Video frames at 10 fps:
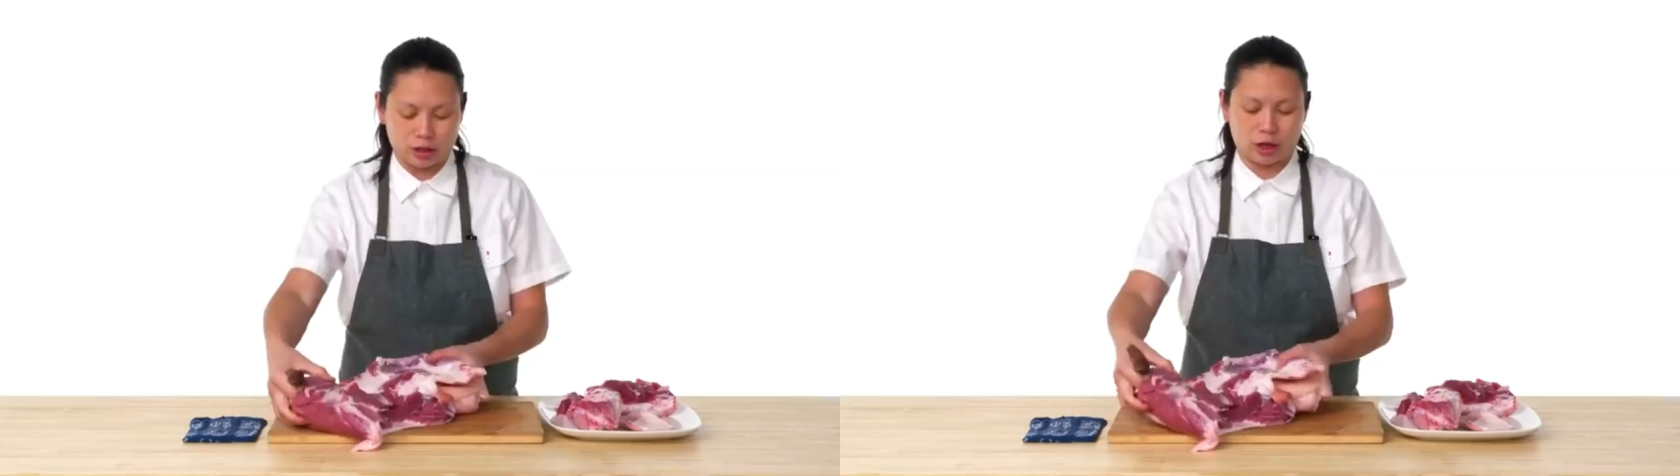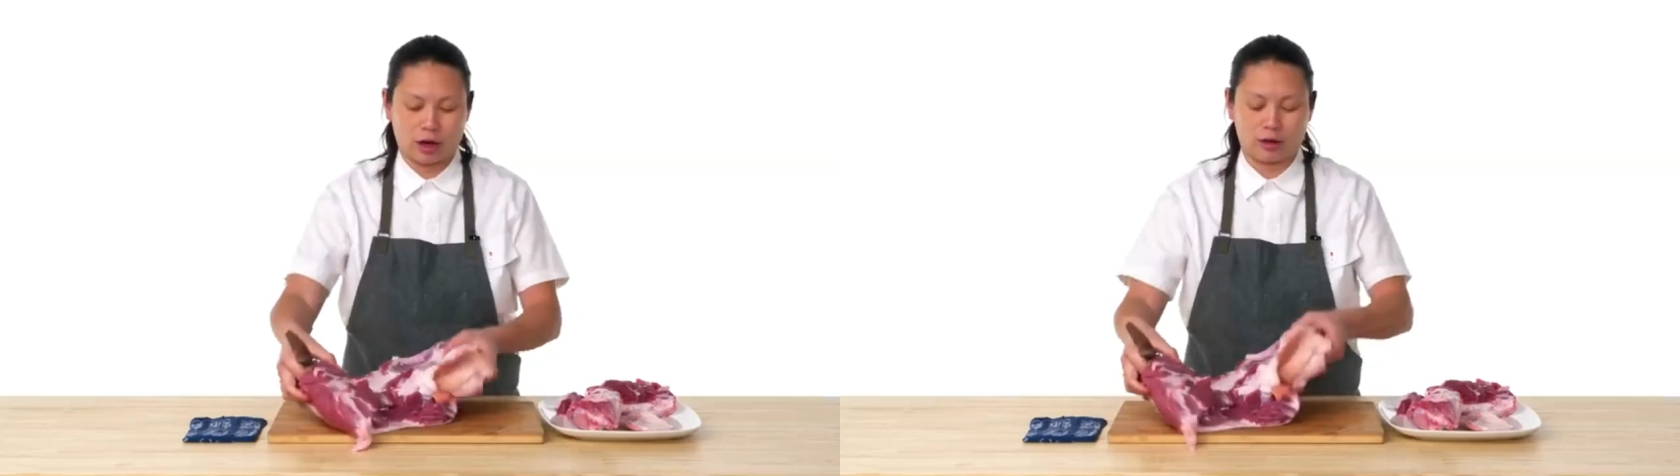
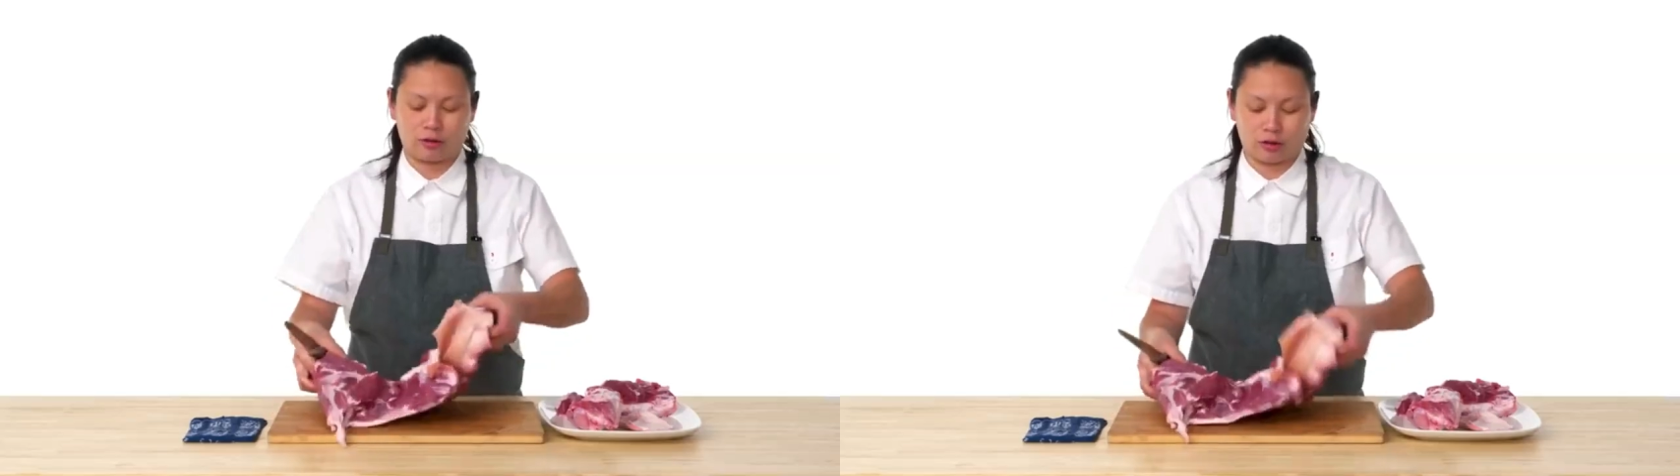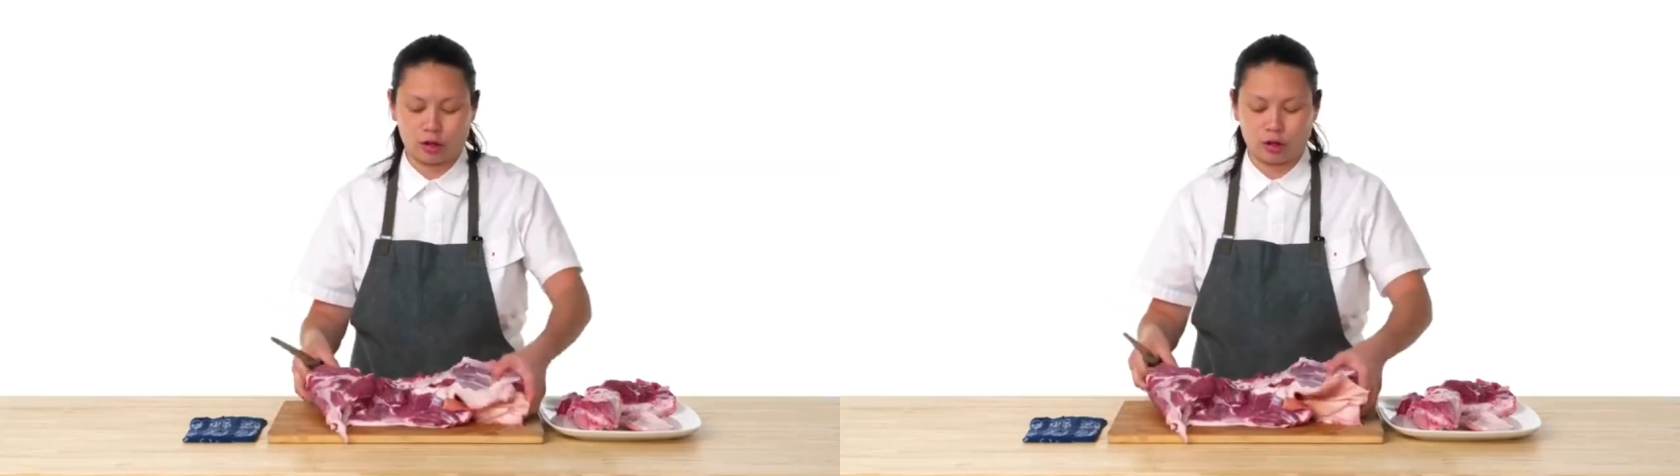
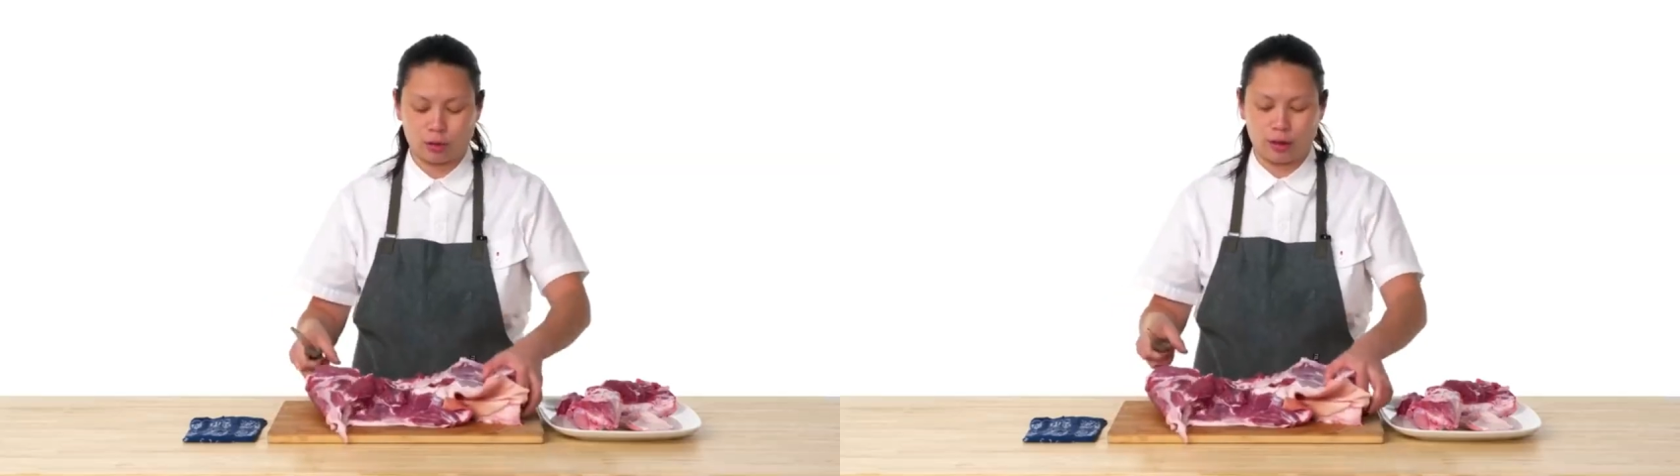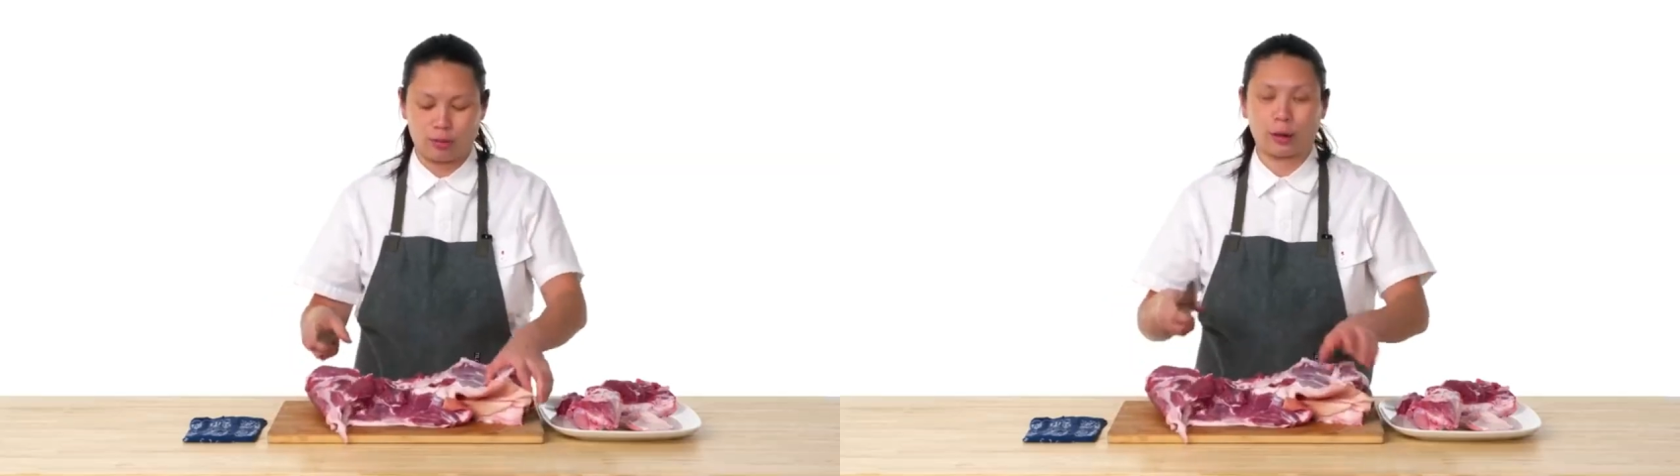designed
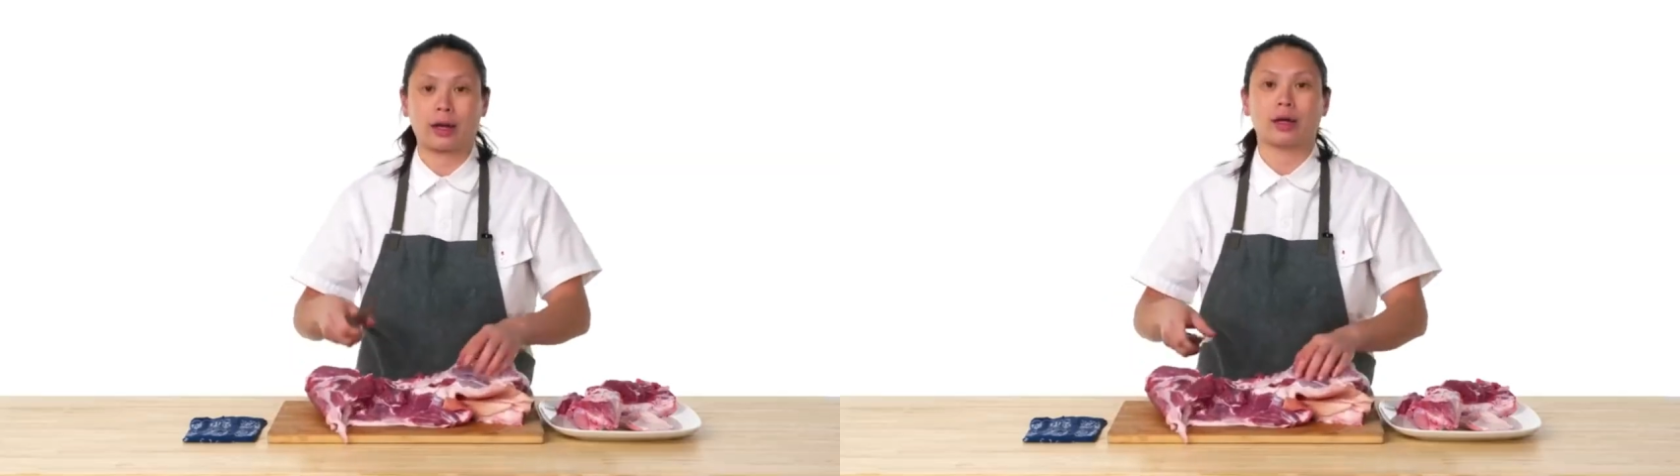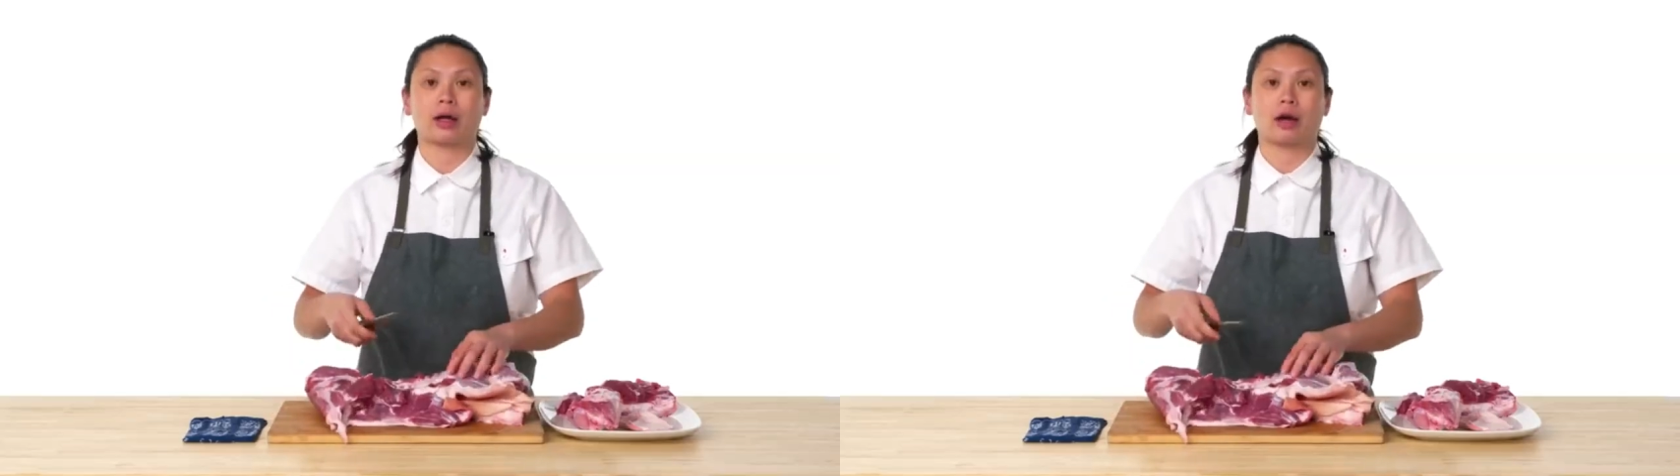to be
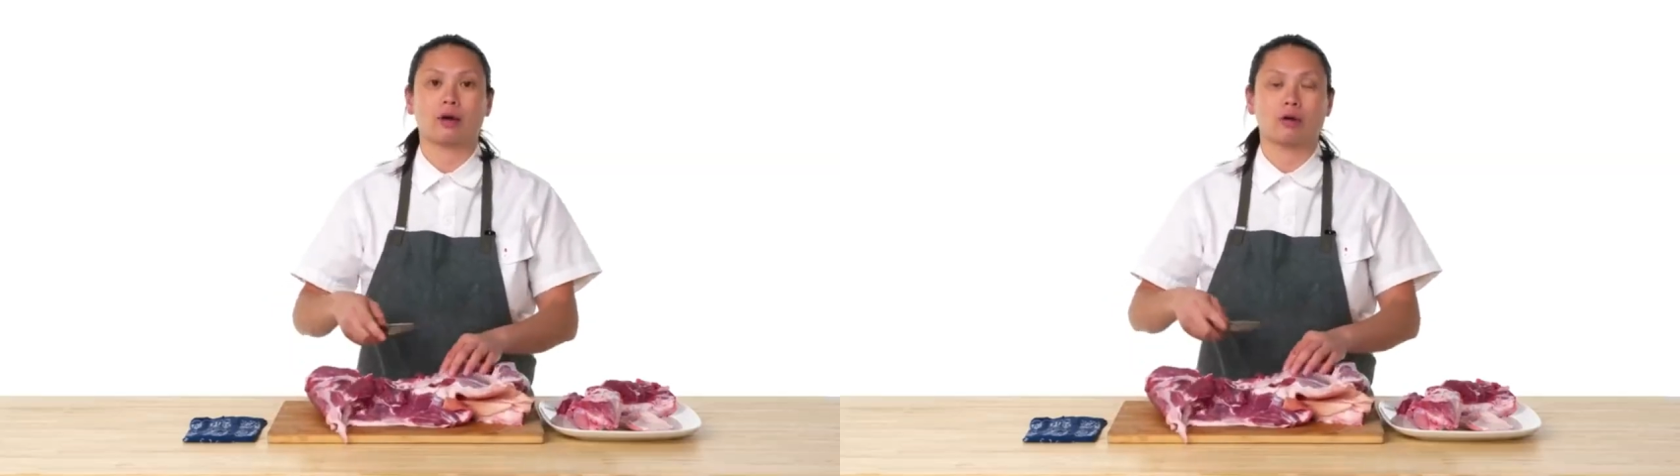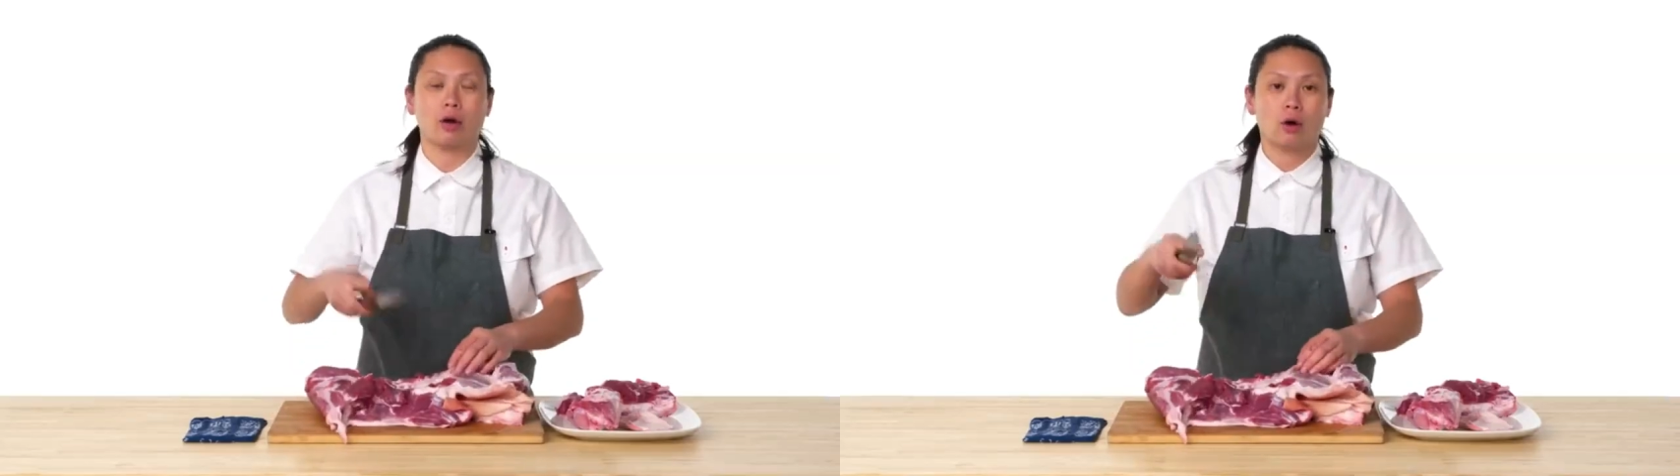breaking
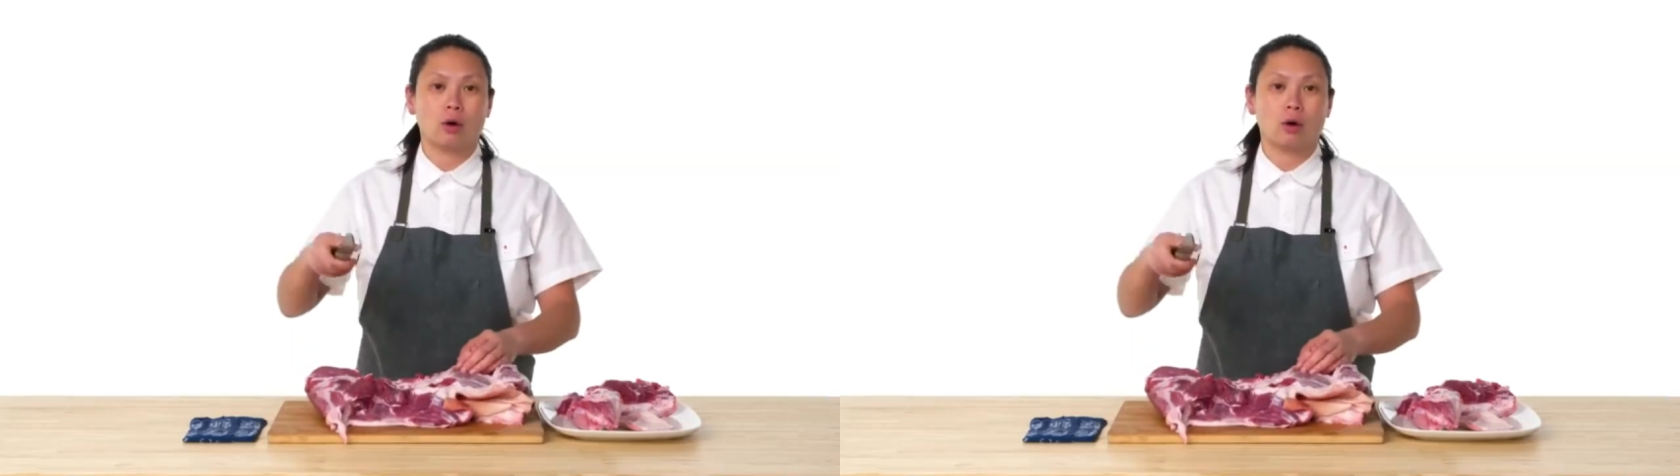down